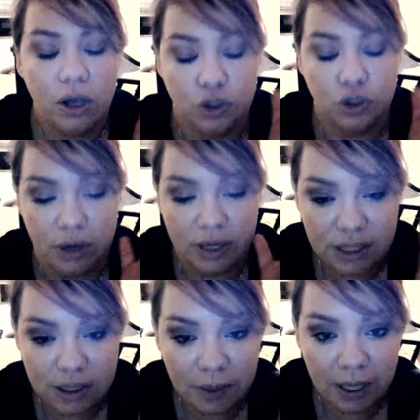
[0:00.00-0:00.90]

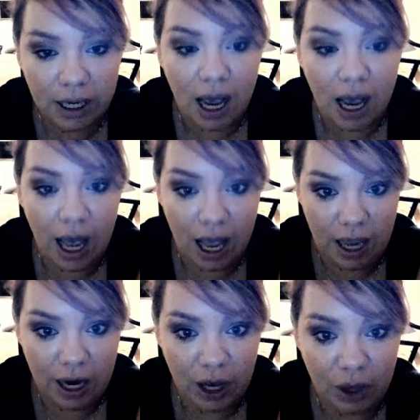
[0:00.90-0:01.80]
Trust me,
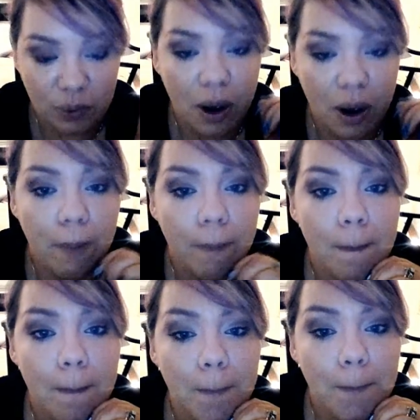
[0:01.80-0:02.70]
I know.
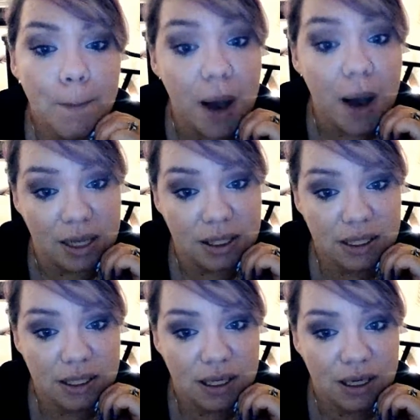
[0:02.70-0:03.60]
But
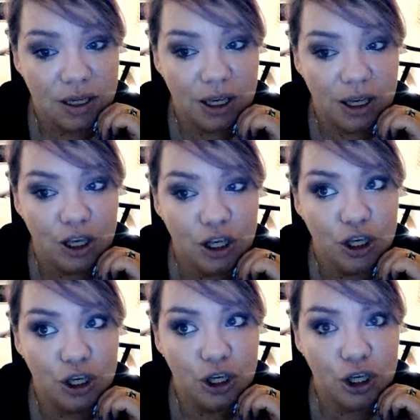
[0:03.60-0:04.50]

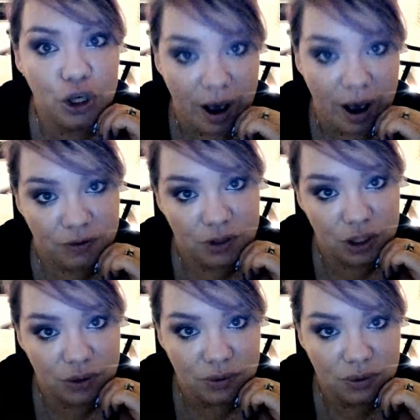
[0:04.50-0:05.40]
you have to.
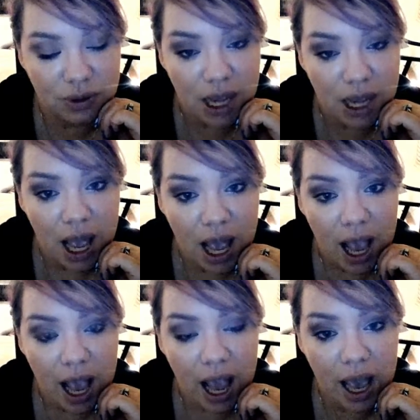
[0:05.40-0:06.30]

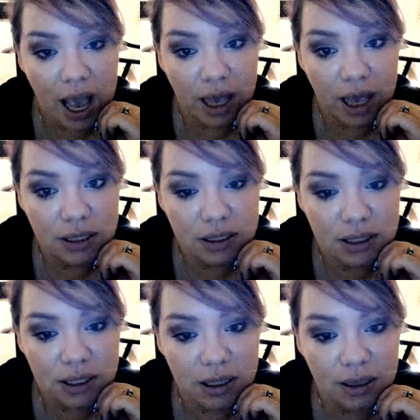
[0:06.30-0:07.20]
And
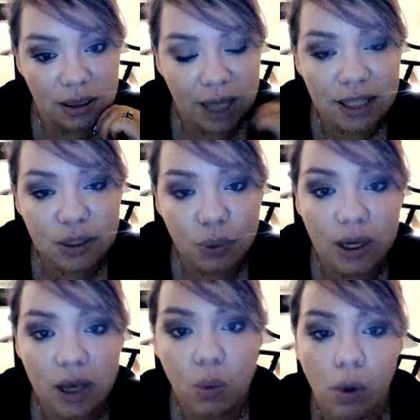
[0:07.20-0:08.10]
that's what
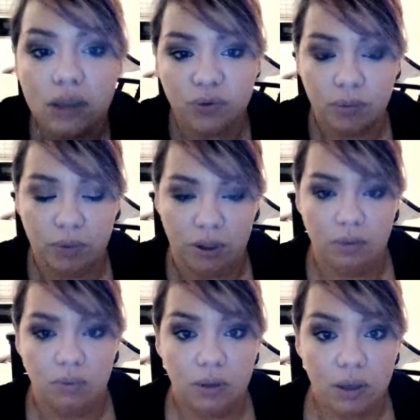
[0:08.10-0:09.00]
he wants from you.
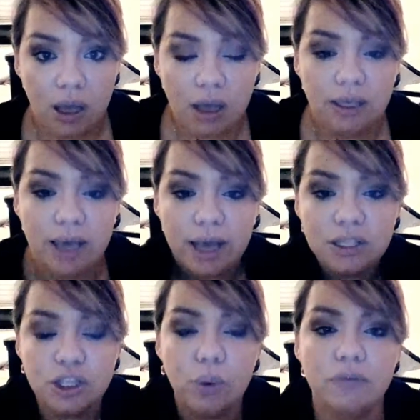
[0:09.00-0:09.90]

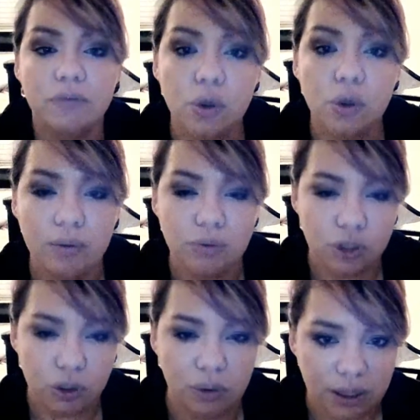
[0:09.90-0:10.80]
Yes, you have to go out and
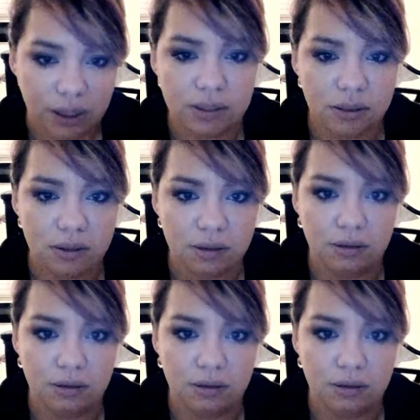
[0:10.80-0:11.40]
do things.